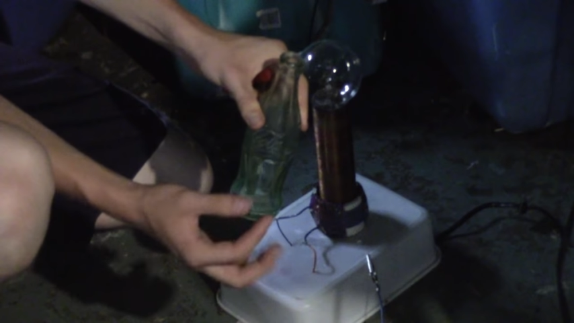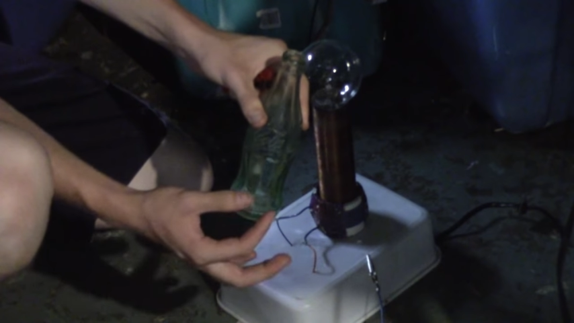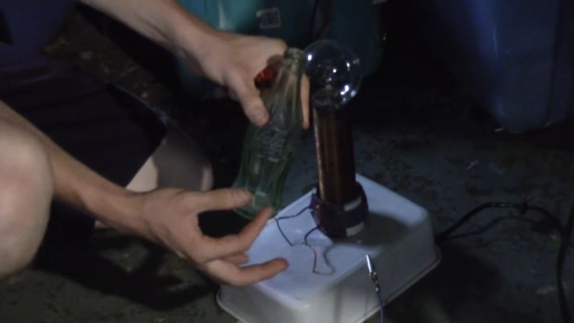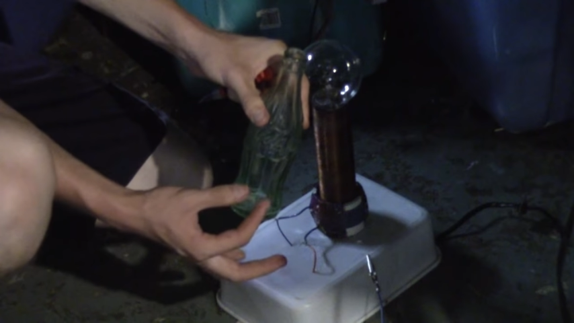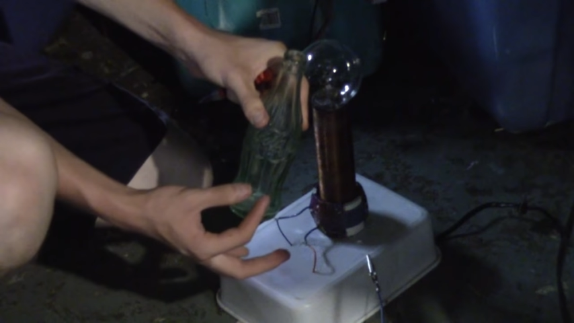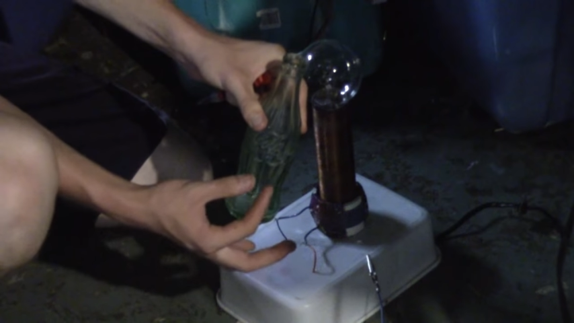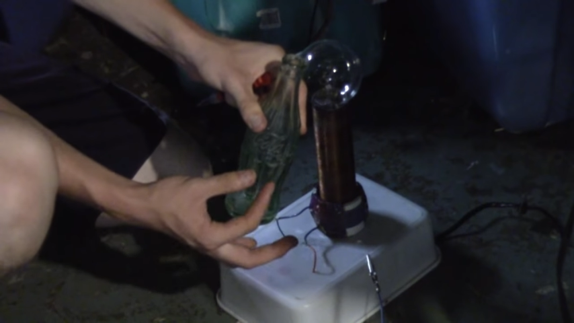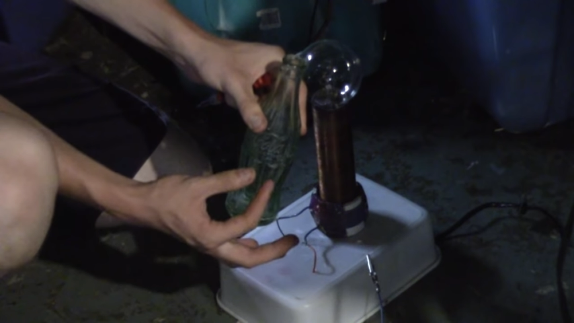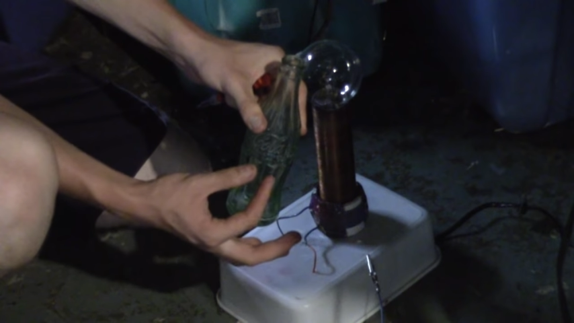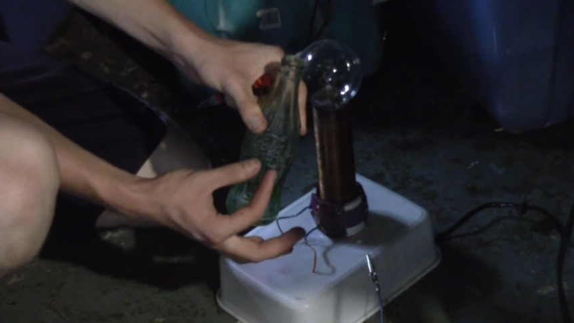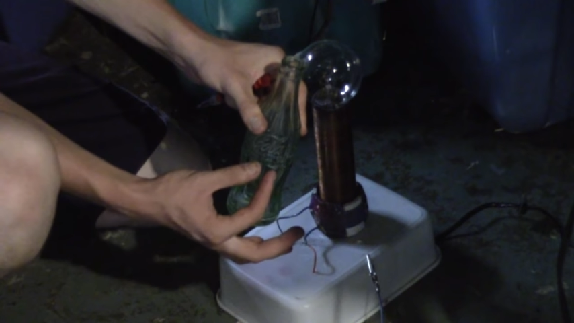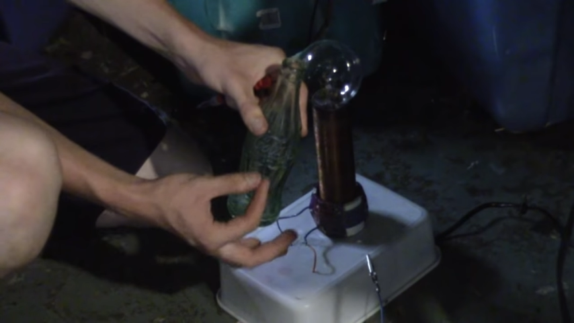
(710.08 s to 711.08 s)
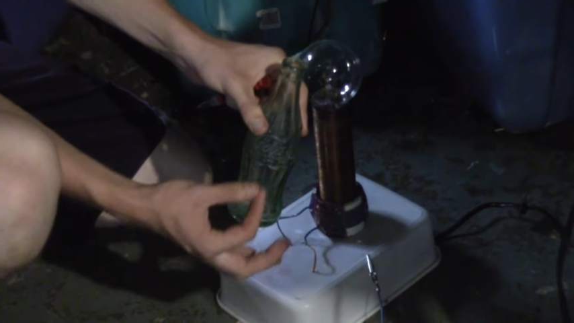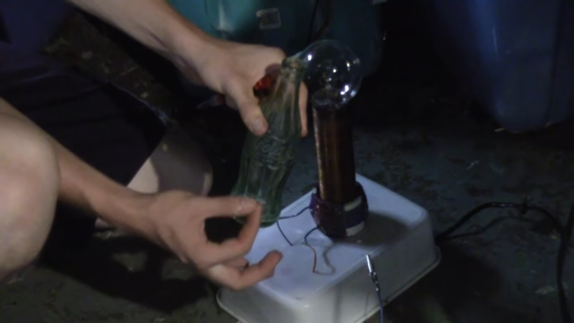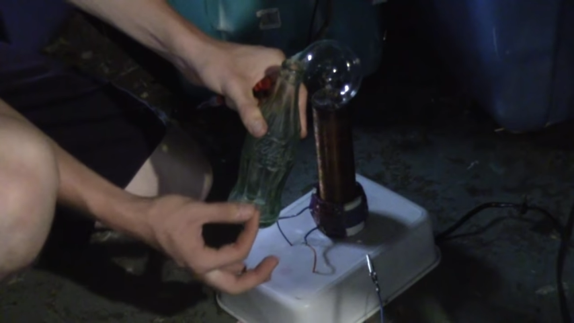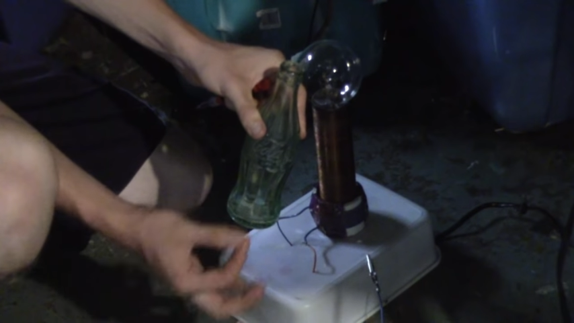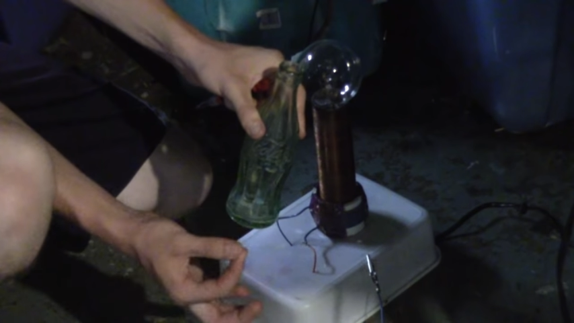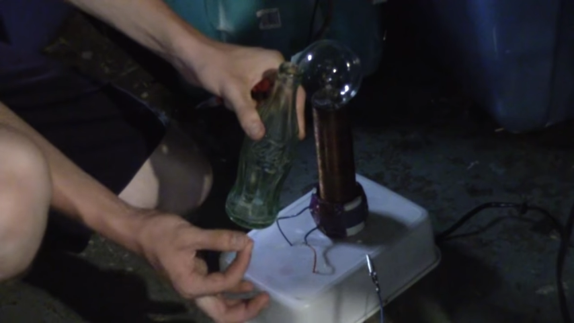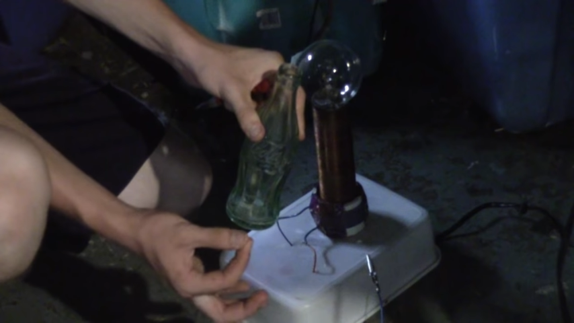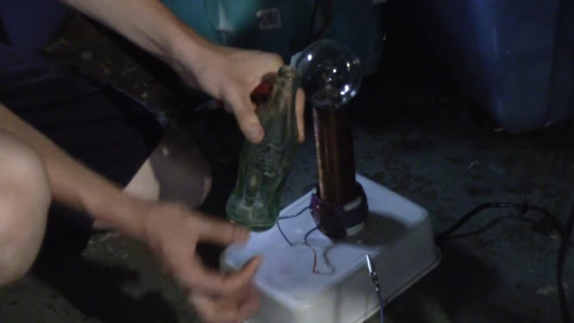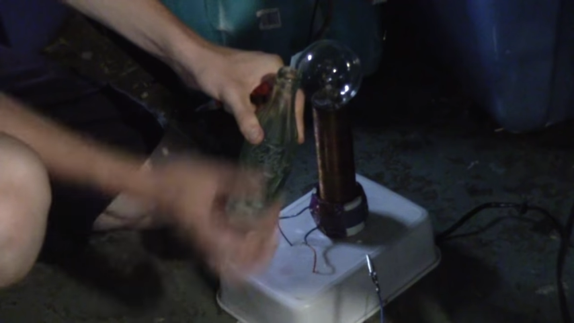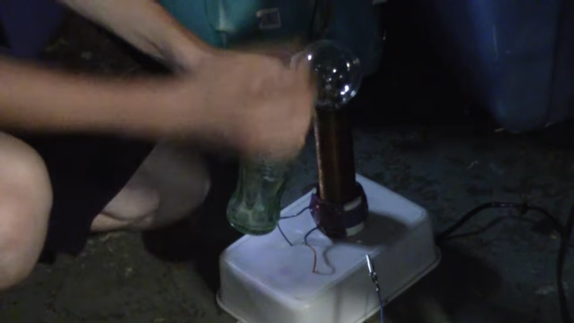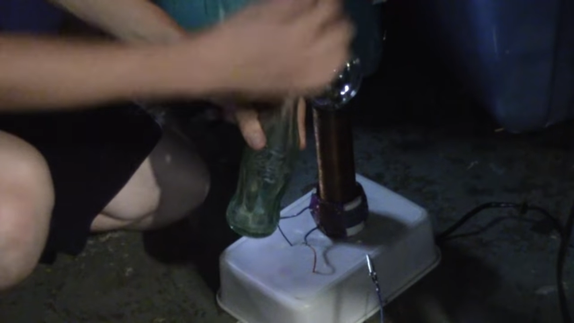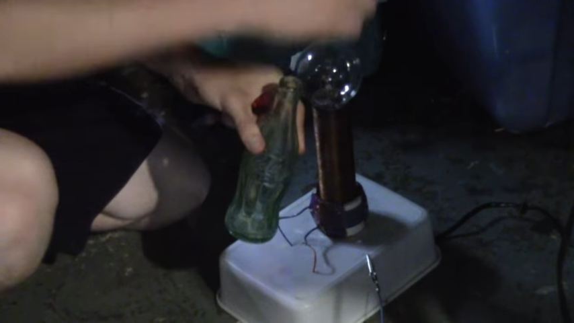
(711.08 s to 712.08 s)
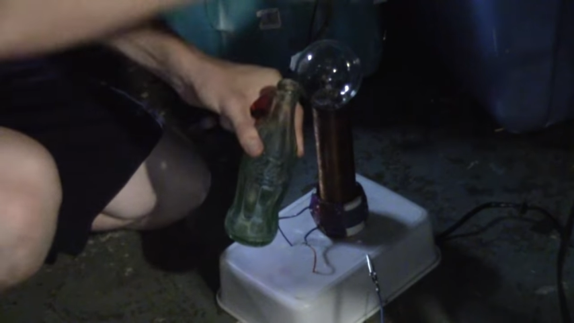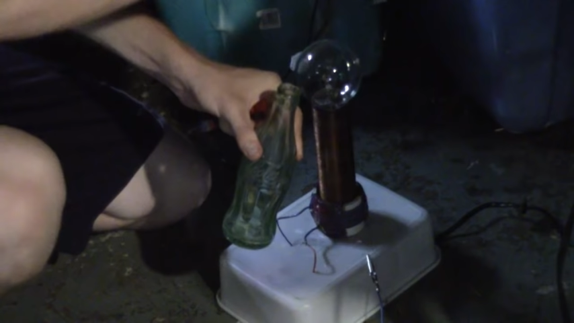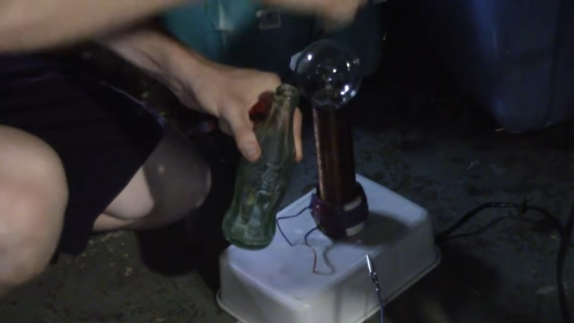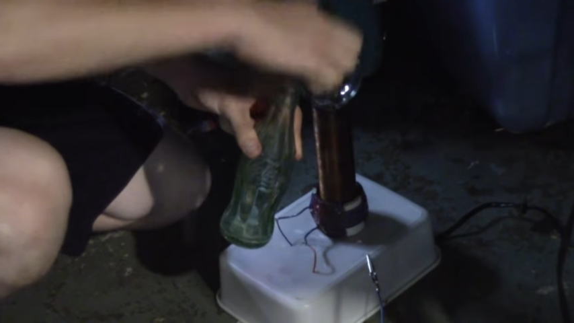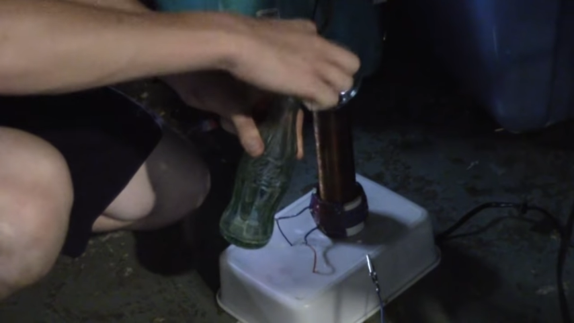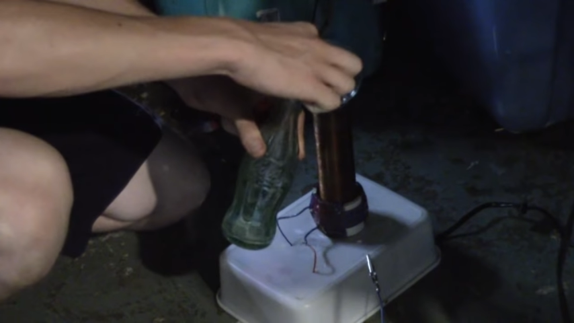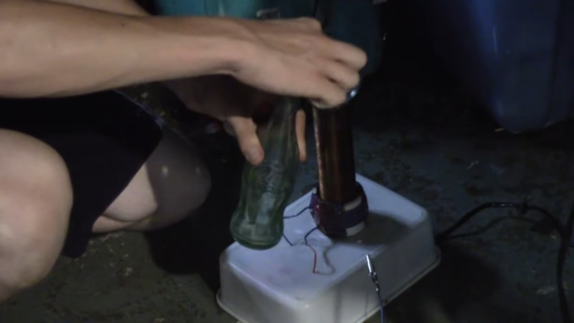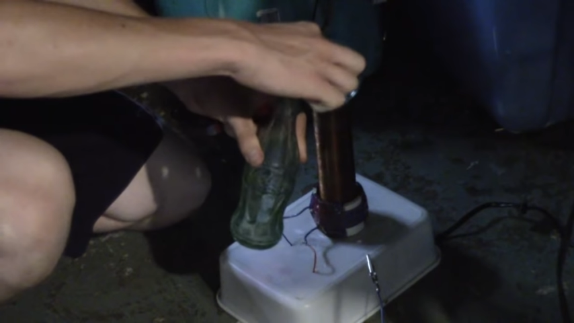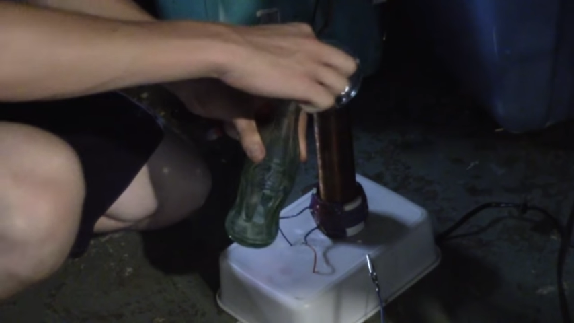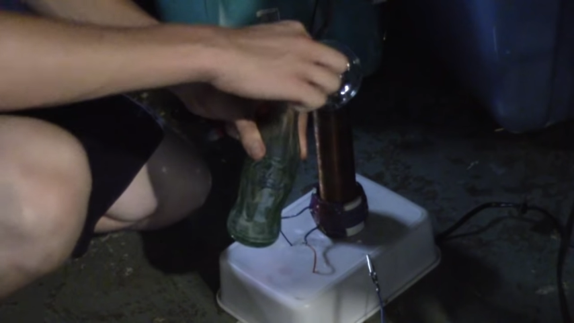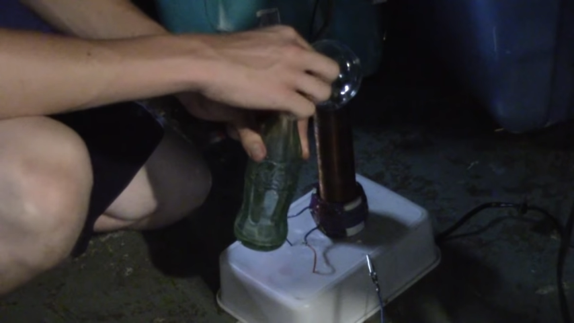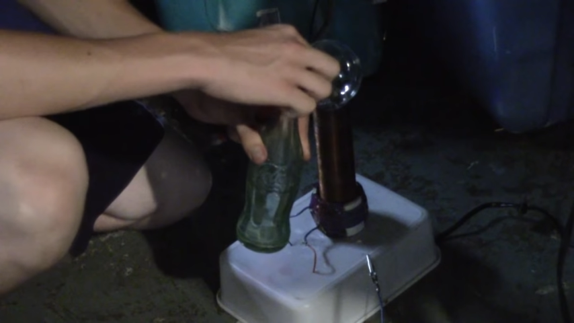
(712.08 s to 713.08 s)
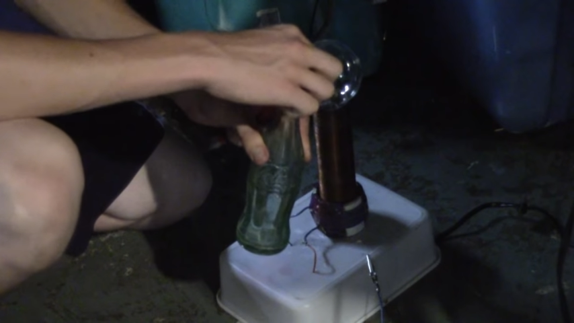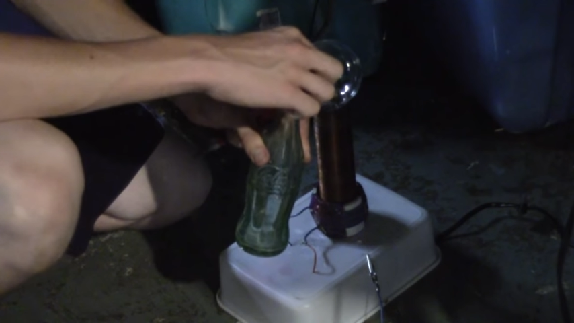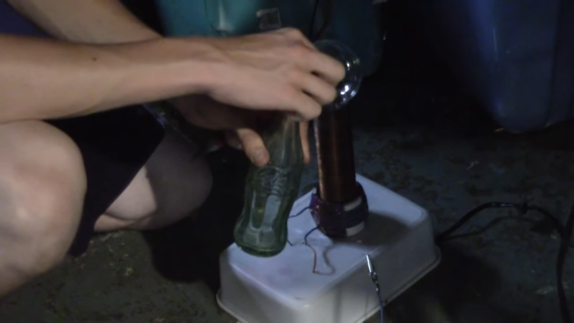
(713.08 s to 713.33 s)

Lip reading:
No face is visible, so there are no lips to read.